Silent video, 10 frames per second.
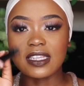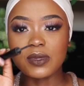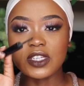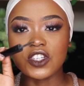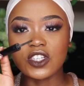This
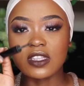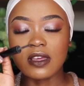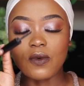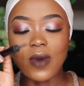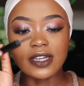one is just
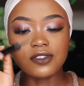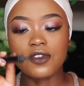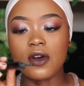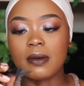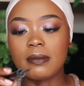the one
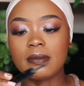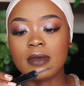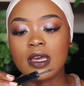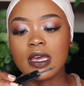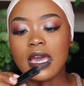from
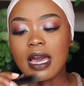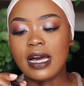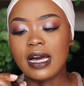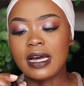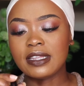
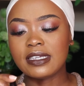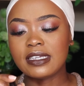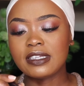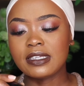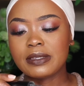I
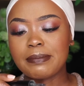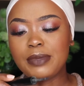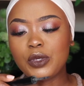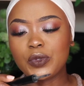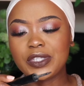think
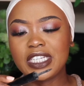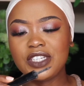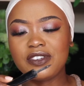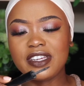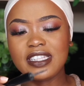Beauty
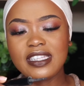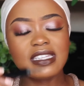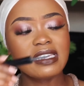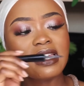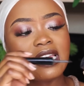
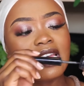Treats,